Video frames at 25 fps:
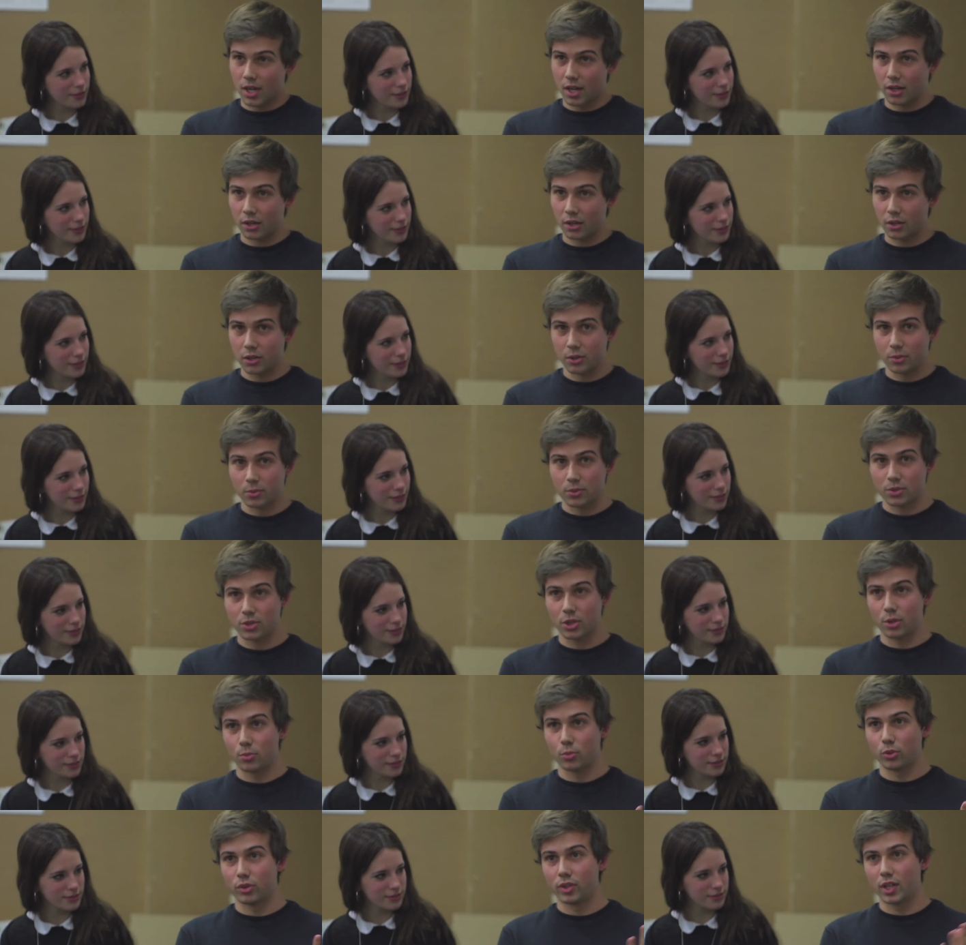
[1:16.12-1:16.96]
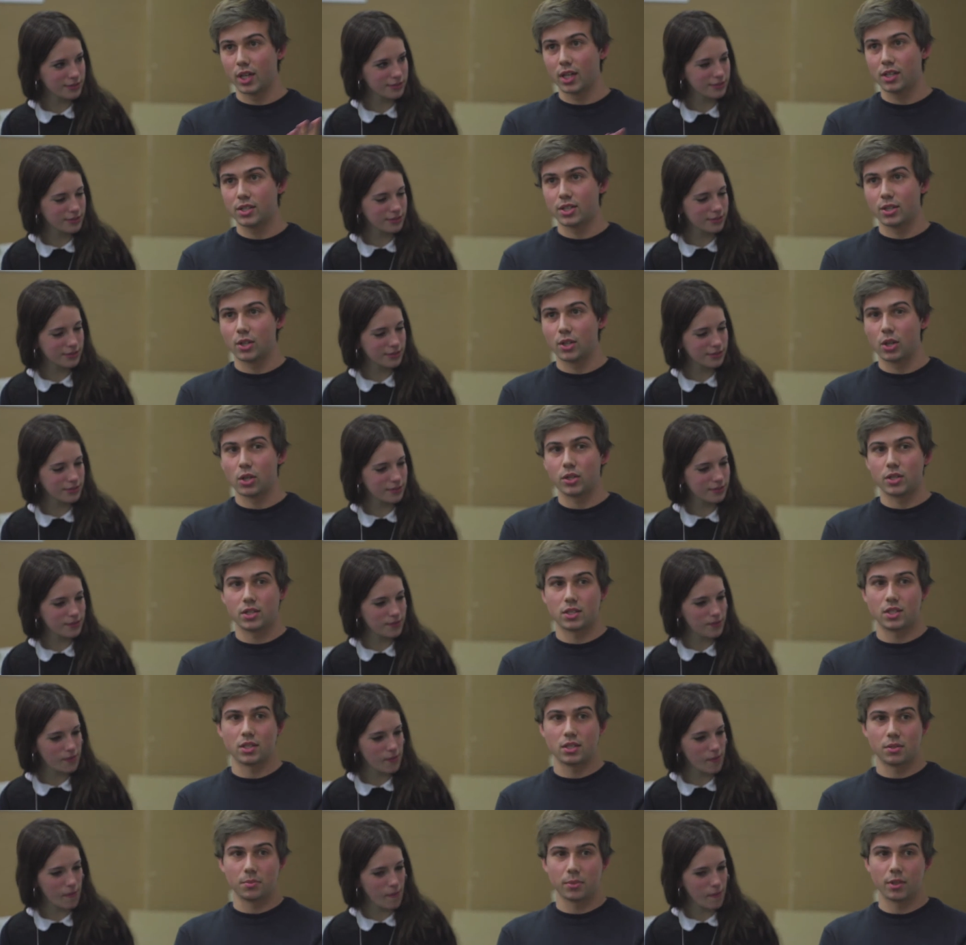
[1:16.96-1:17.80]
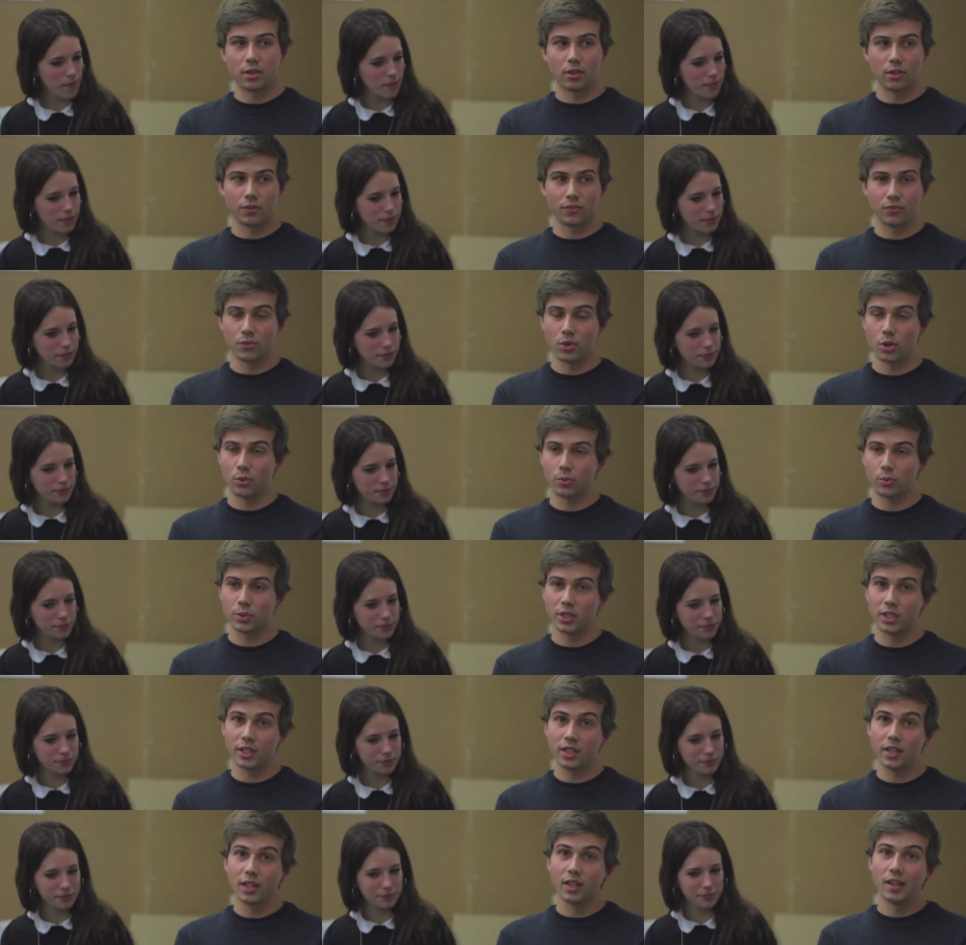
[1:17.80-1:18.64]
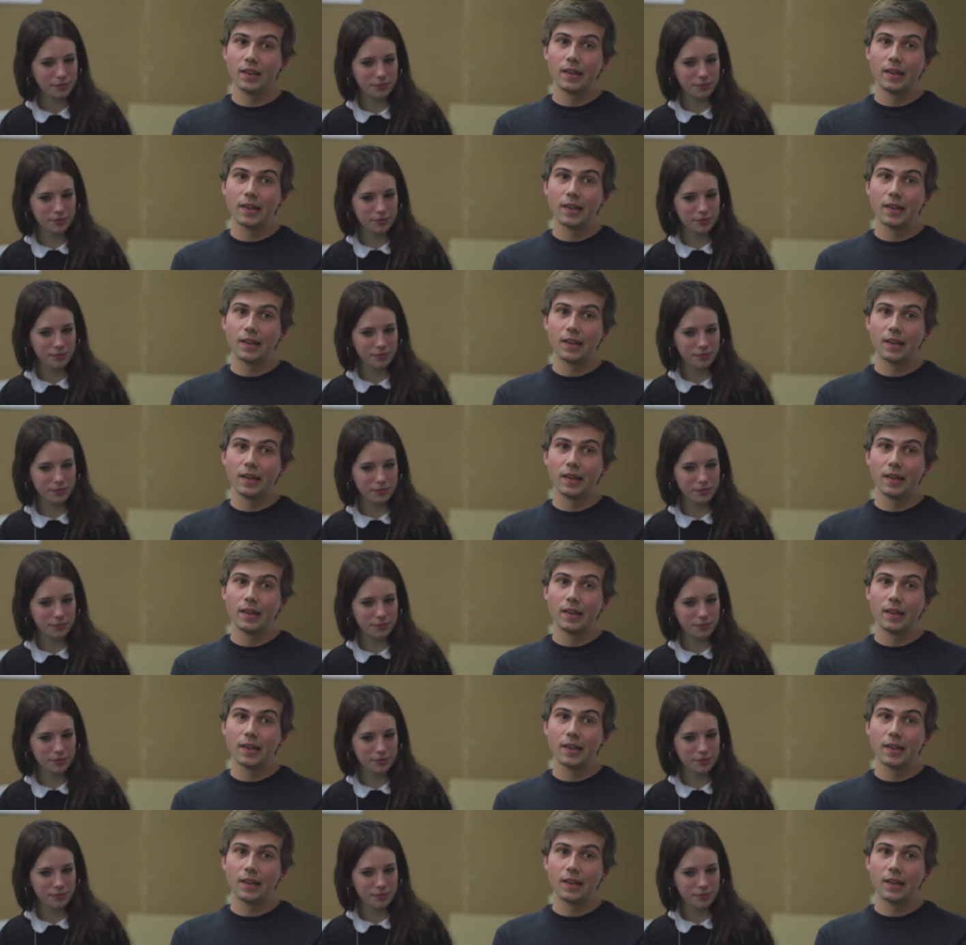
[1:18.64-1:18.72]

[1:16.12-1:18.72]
Speaker 1: I don't know, somewhere else lost in the middle of nowhere.